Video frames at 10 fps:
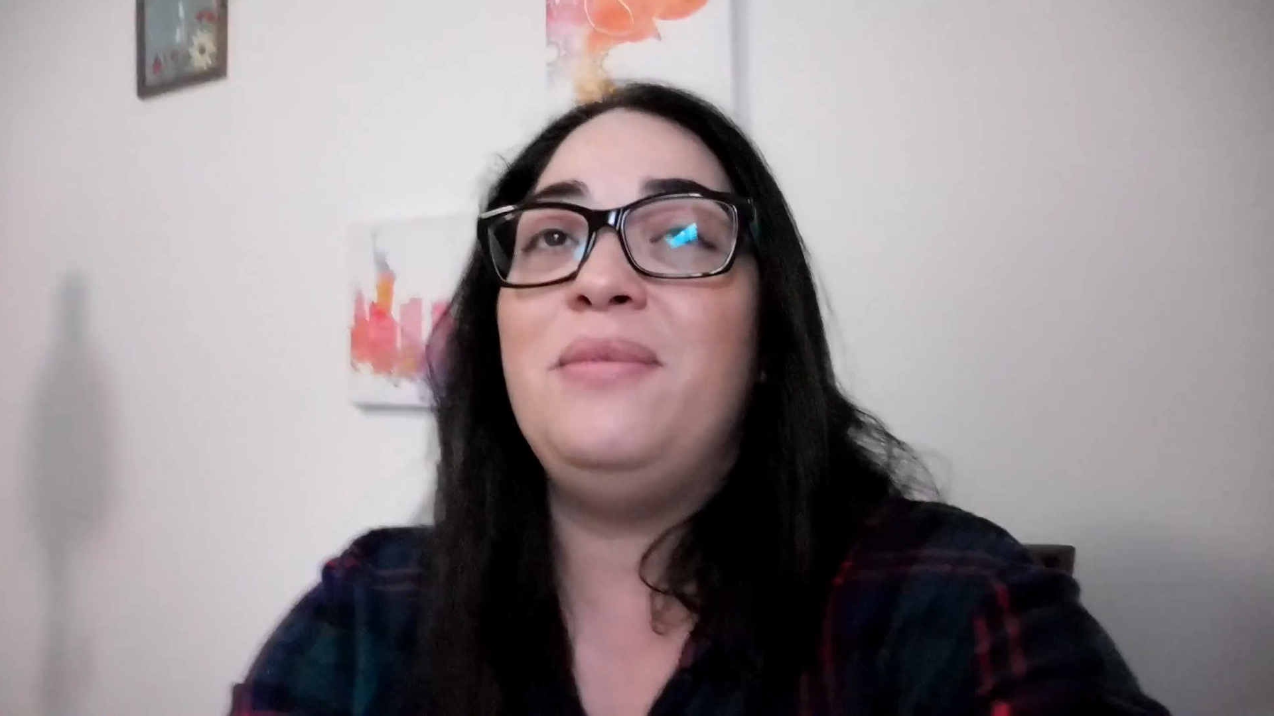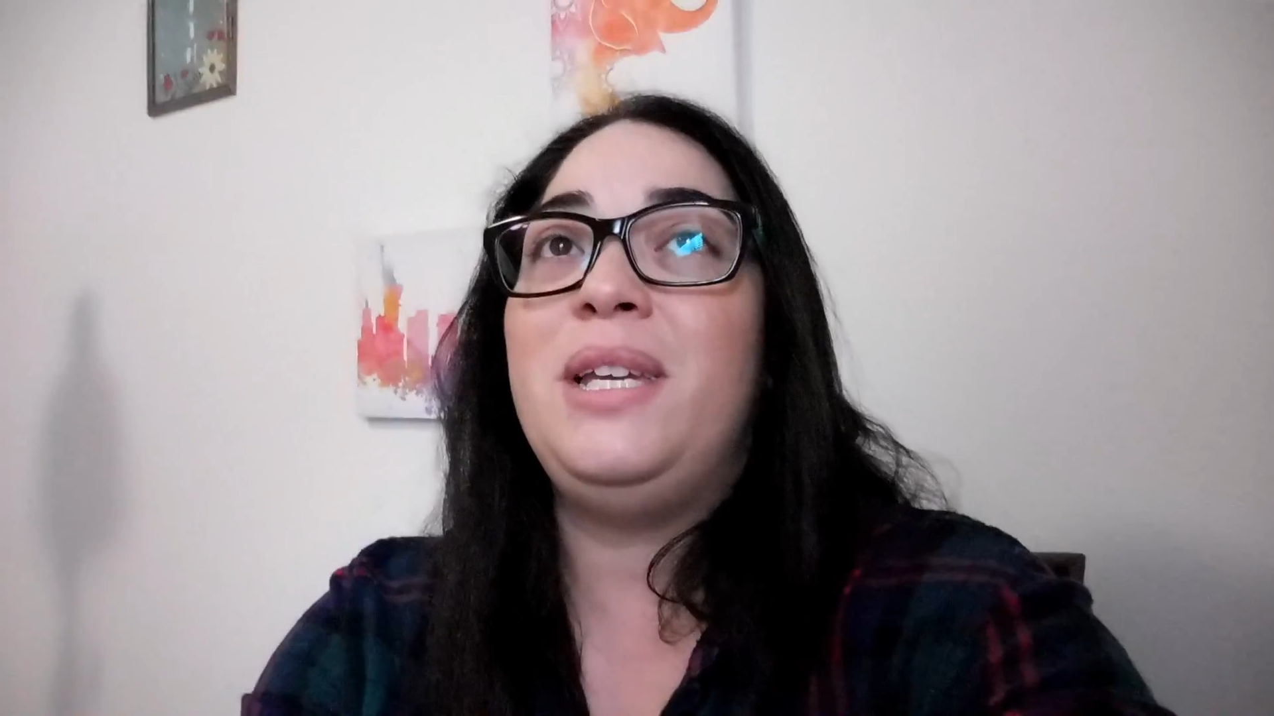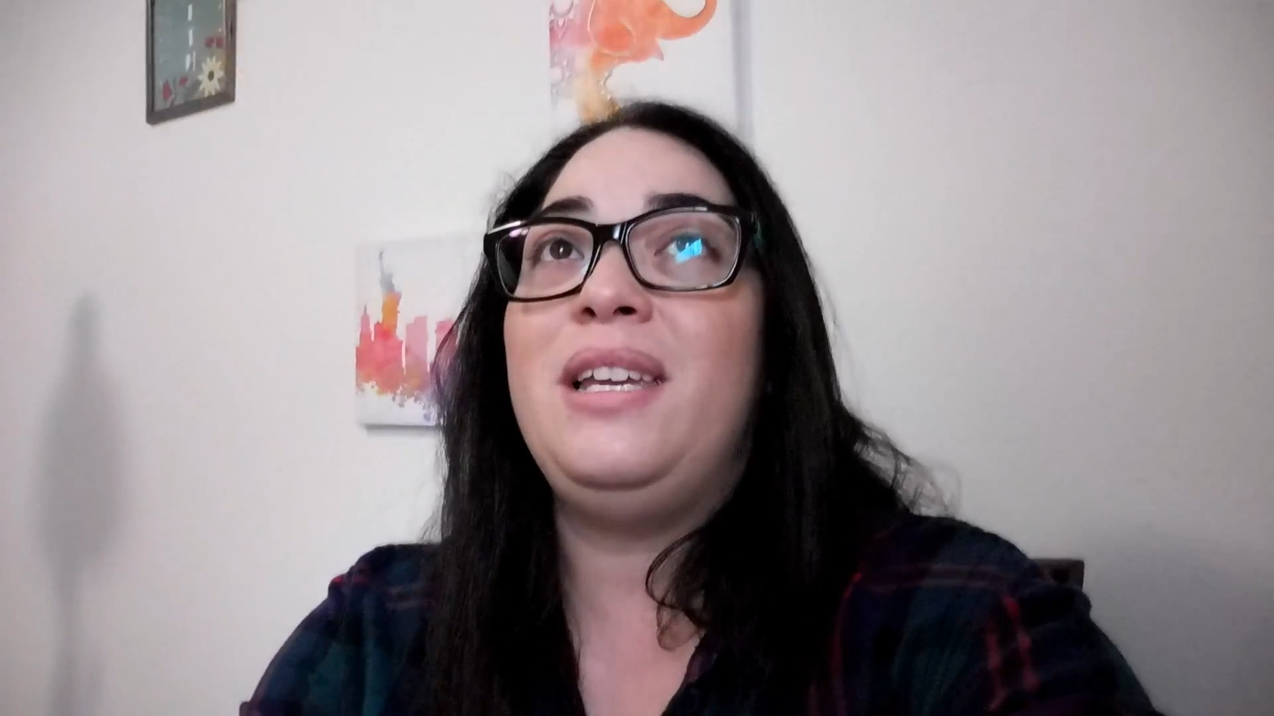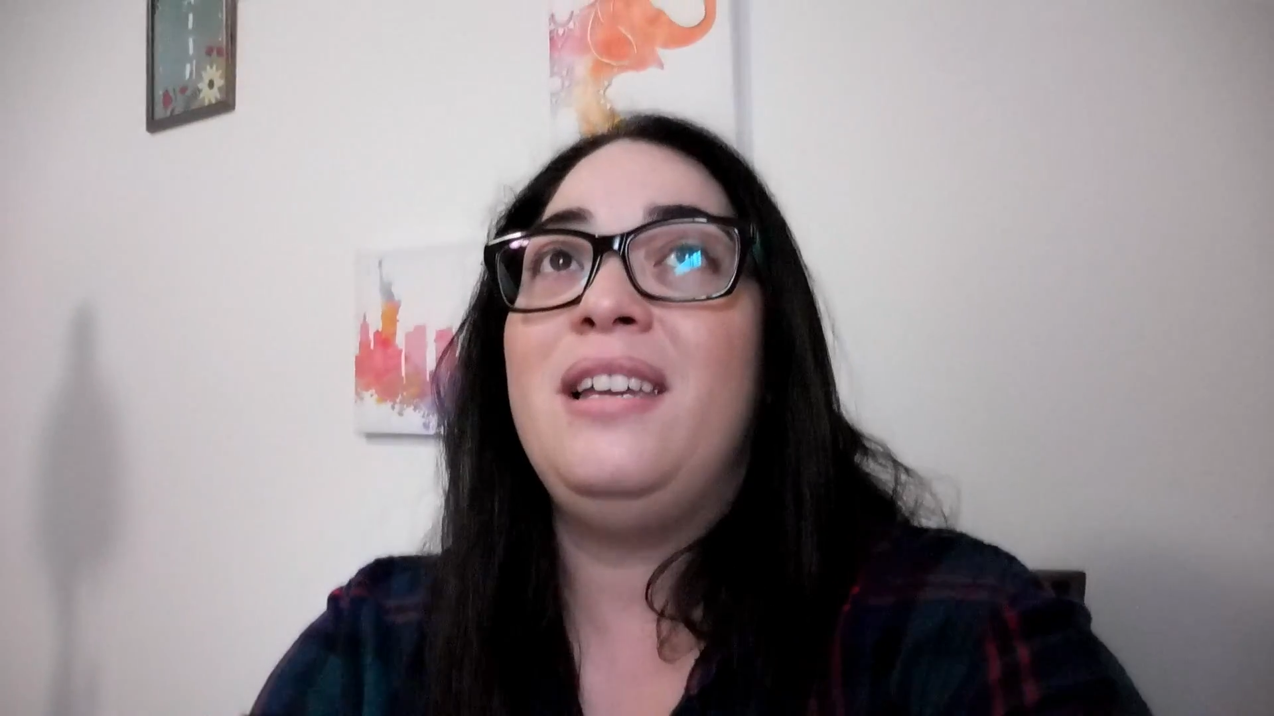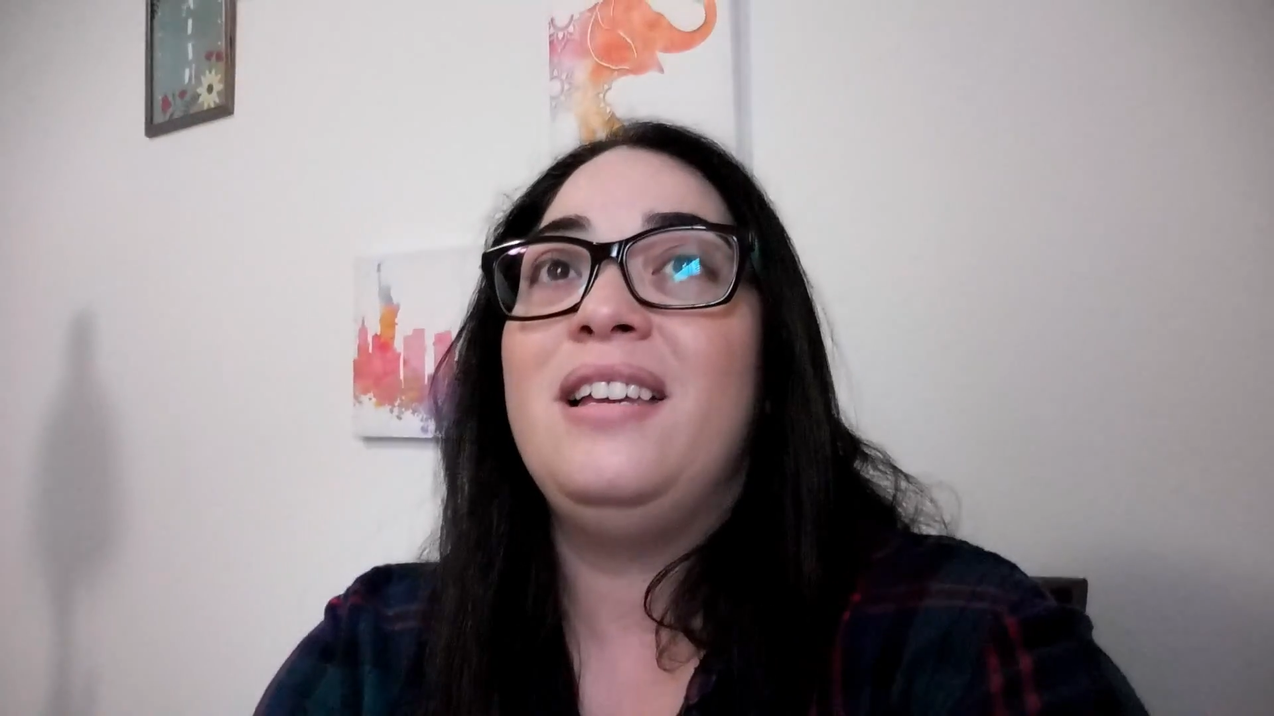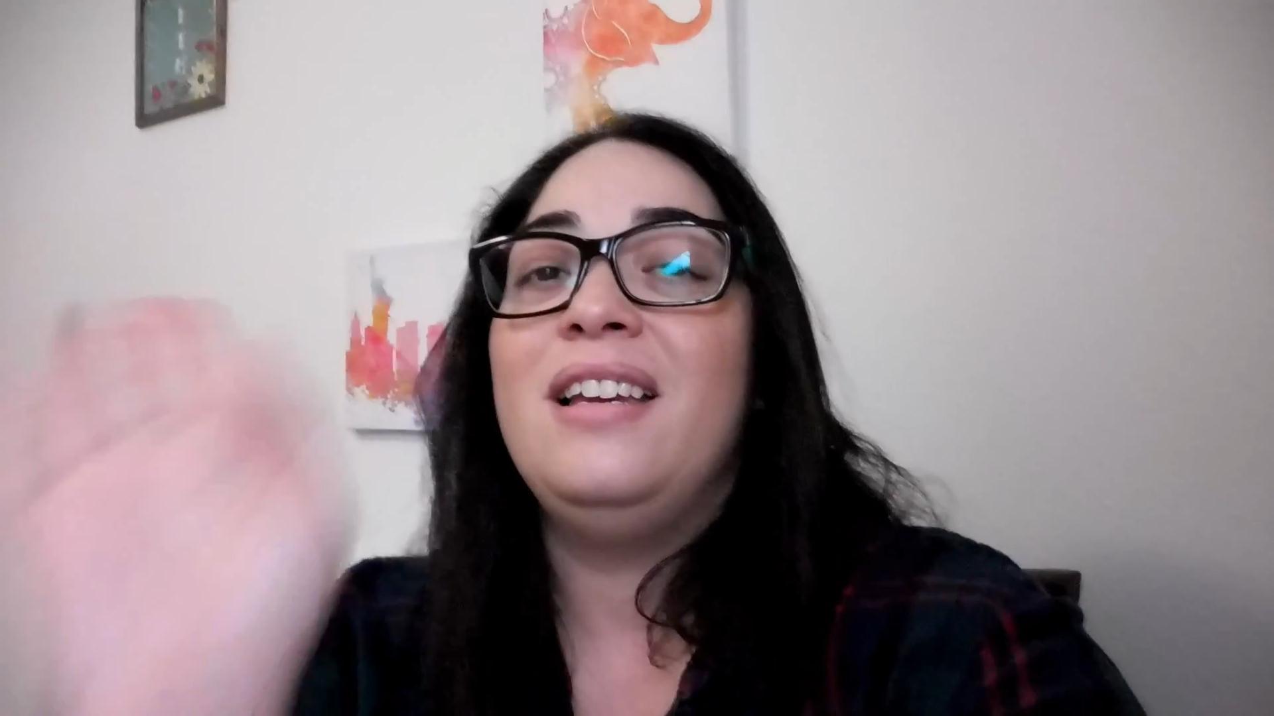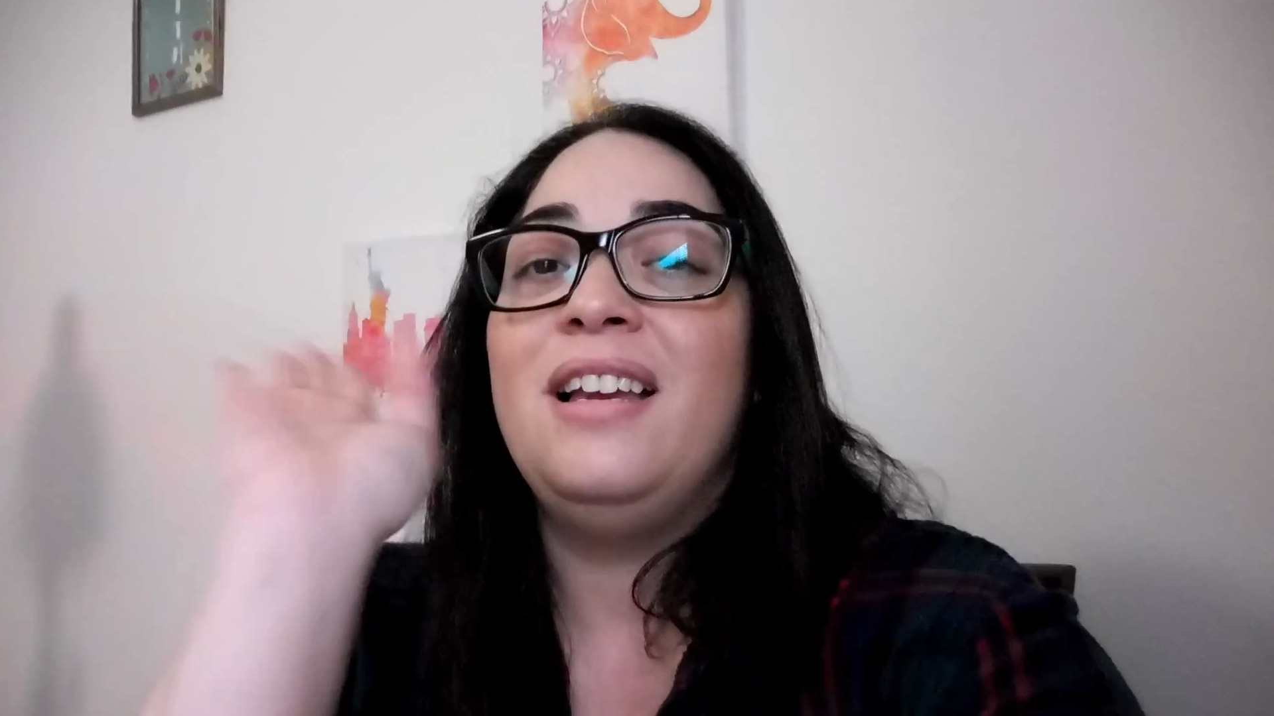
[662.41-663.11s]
be